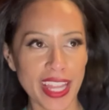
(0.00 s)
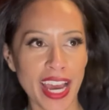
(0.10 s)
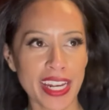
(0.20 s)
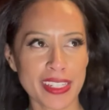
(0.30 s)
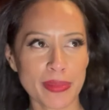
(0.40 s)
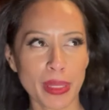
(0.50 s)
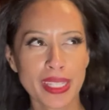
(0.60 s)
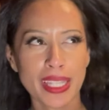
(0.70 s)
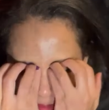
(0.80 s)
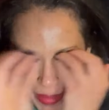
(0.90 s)
that. He
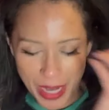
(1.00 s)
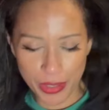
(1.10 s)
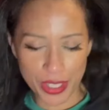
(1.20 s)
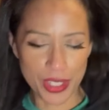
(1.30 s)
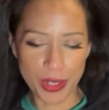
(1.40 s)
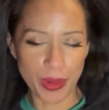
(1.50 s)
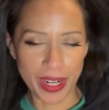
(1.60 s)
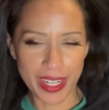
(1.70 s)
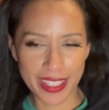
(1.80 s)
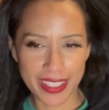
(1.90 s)
played like Patrick
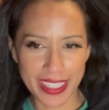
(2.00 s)
Stewart.